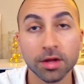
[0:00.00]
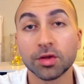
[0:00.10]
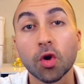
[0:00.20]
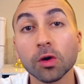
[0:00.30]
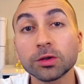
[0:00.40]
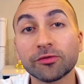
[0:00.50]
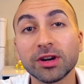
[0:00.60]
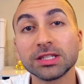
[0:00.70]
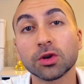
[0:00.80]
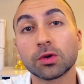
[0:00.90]
They're also
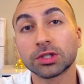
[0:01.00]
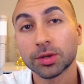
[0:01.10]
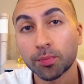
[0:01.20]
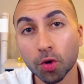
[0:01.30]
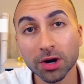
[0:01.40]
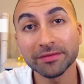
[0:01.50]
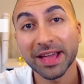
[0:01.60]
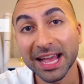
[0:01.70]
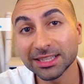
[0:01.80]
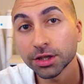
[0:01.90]
friends who are supportive
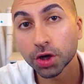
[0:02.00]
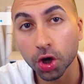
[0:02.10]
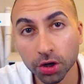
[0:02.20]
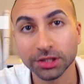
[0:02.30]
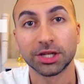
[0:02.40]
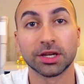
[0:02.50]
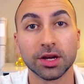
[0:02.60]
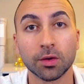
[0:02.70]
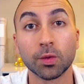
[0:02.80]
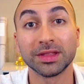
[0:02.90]
and encouraging
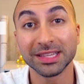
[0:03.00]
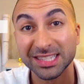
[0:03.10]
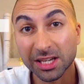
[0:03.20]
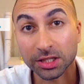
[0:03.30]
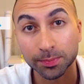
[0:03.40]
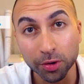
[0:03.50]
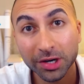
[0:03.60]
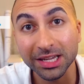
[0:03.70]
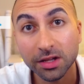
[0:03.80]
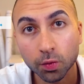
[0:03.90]
when they see us
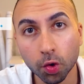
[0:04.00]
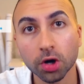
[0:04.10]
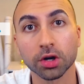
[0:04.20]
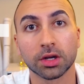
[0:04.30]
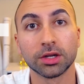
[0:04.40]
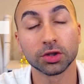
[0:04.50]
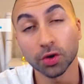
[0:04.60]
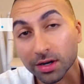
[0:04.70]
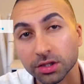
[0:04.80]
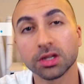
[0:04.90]
putting in work,
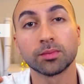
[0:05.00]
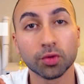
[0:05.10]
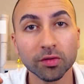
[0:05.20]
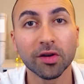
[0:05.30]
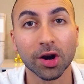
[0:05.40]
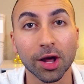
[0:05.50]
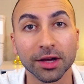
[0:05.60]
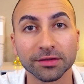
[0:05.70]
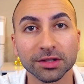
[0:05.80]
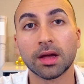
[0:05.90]
trying to improve our
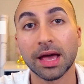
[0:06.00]
lives.